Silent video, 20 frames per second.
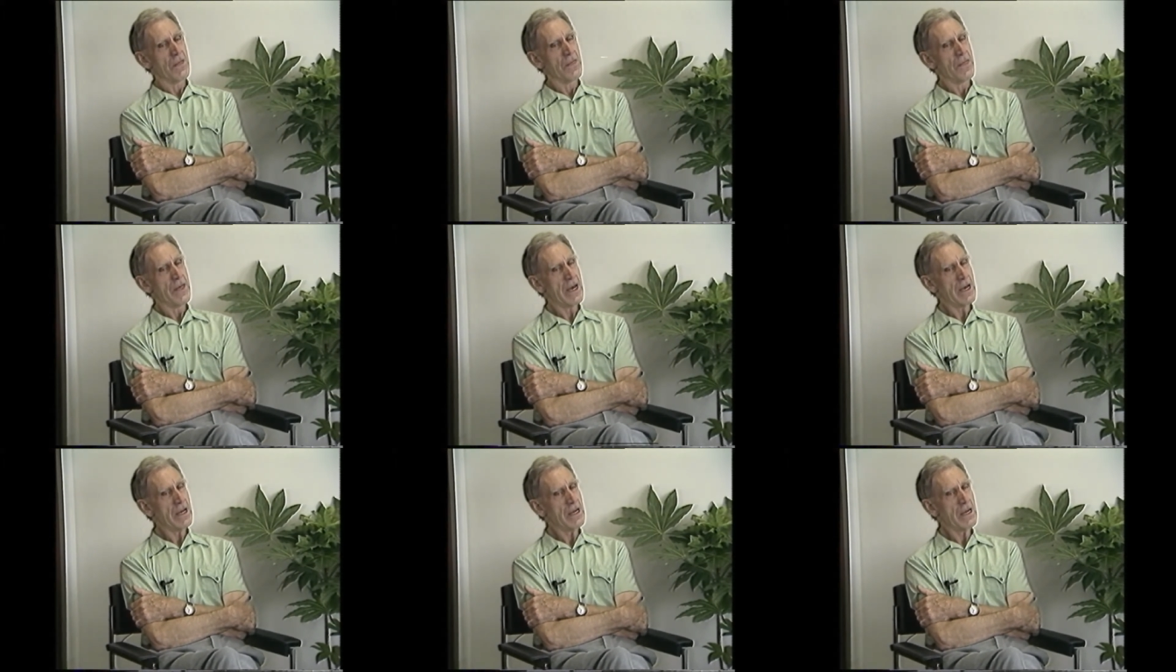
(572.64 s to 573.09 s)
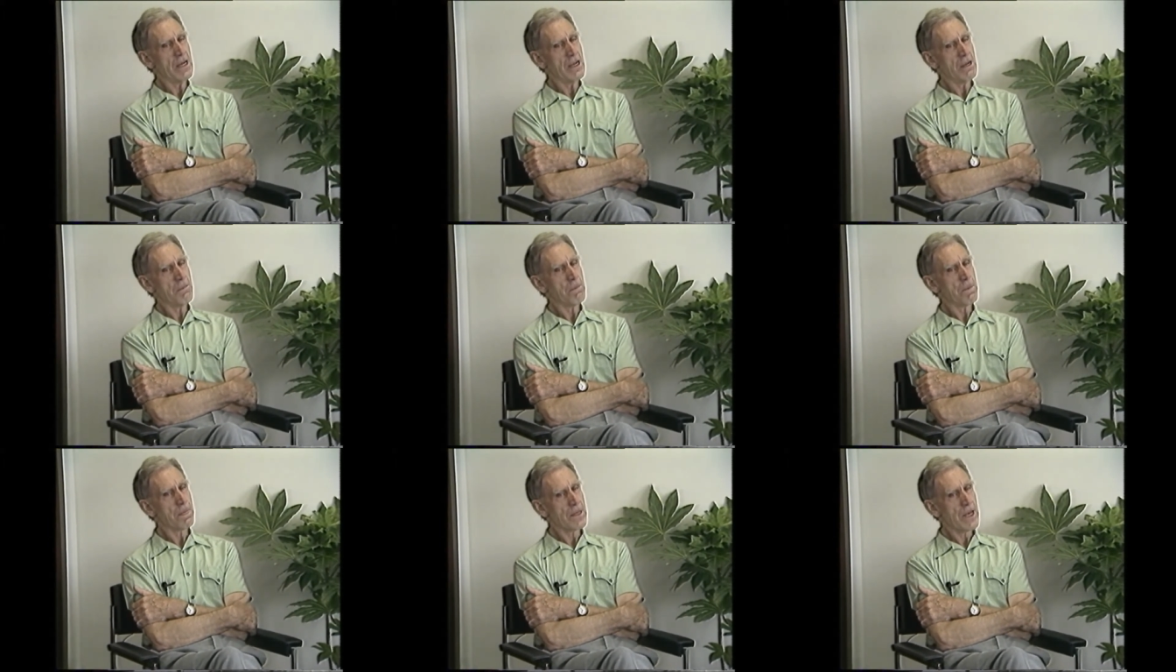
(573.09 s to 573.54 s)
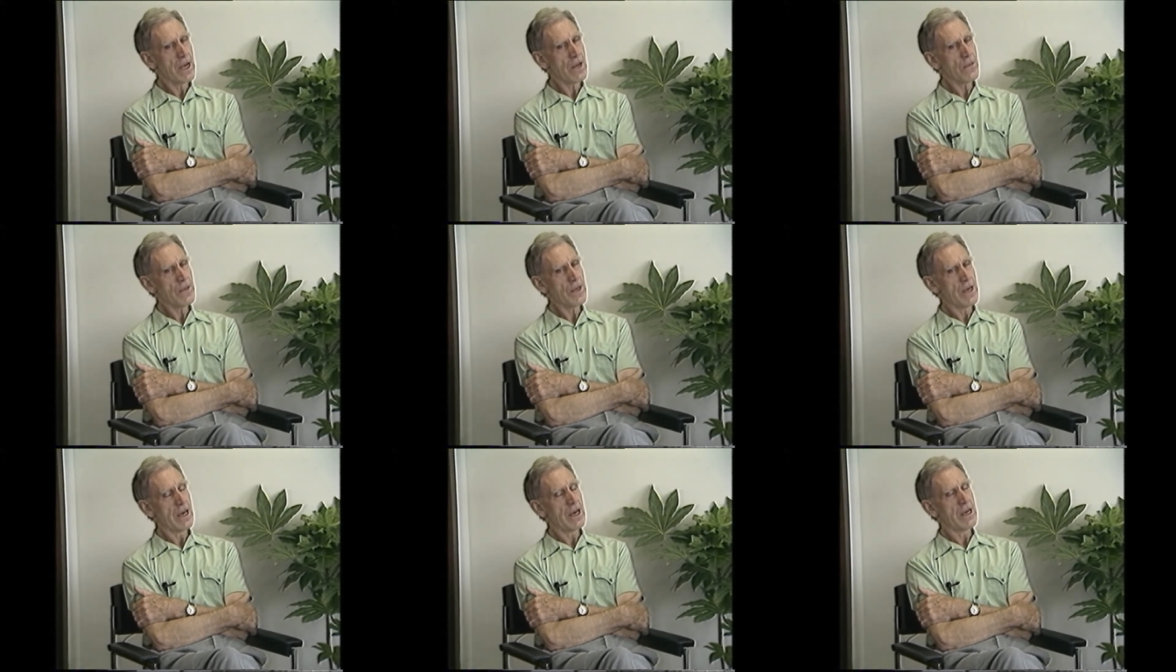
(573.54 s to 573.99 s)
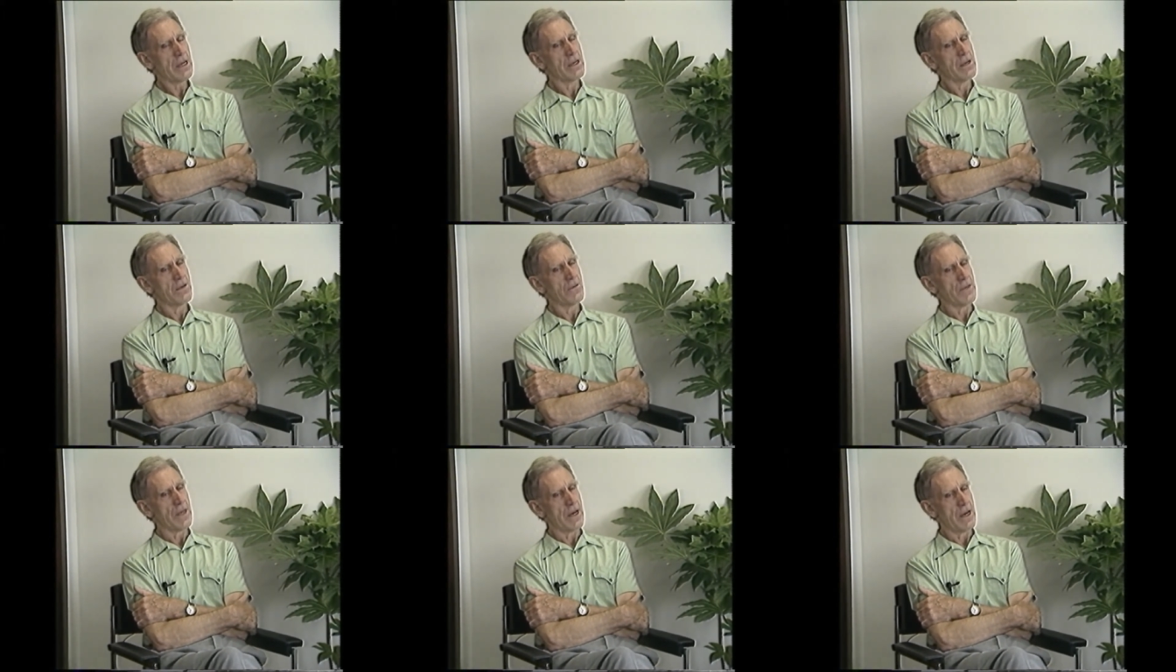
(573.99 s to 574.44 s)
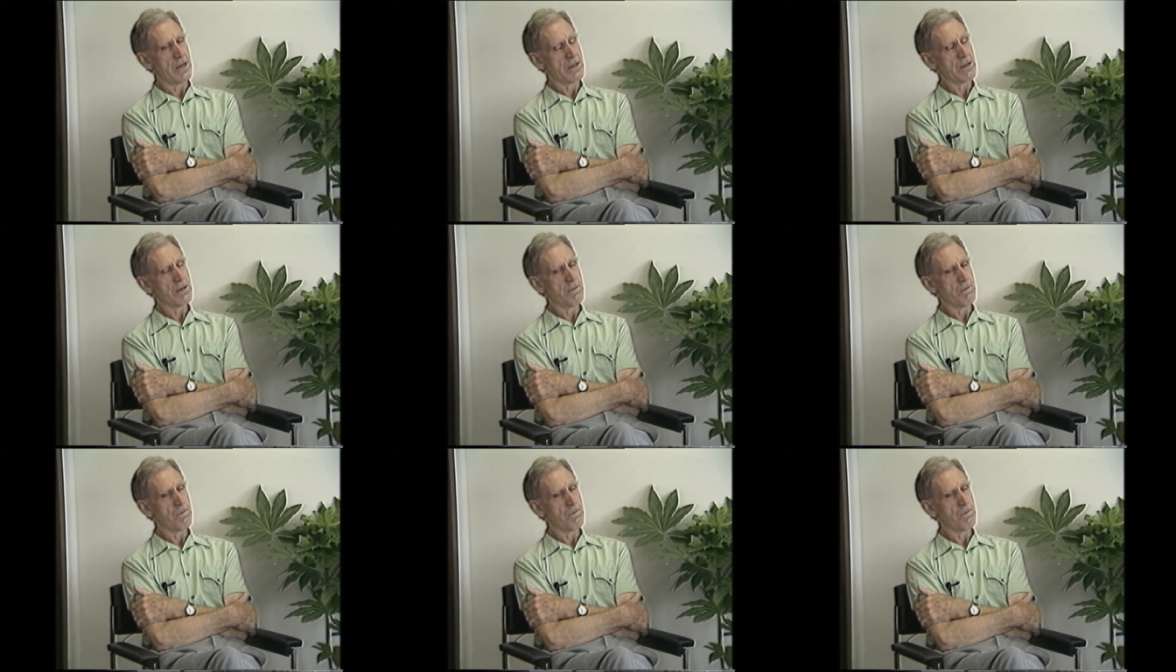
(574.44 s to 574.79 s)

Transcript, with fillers: then at the end of that,